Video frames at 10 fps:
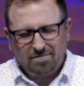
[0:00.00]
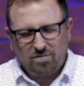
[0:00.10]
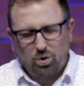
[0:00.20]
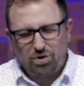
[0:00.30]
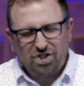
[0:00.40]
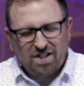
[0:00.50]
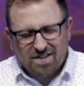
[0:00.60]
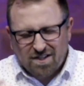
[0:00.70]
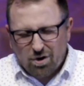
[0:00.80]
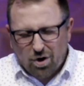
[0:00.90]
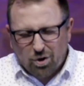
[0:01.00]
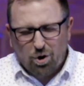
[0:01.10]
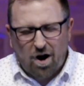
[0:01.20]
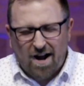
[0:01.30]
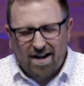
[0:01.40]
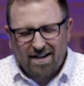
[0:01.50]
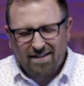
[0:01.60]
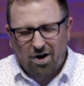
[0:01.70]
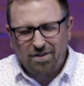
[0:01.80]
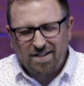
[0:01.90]
Lord Jesus, hear our cry,
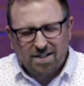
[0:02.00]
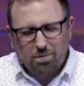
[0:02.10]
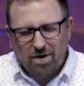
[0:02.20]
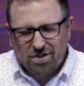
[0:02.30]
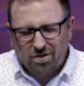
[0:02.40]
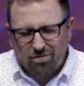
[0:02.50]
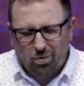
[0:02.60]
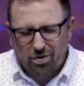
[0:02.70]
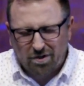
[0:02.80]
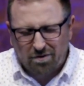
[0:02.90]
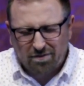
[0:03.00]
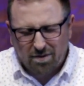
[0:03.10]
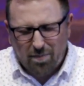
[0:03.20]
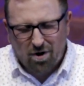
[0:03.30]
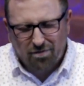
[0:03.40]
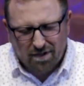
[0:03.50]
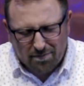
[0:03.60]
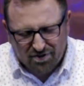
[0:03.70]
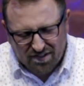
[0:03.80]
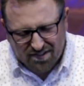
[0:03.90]
our desperation for you. In the powerful name
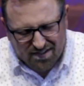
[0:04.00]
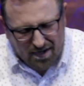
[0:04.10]
of Jesus, I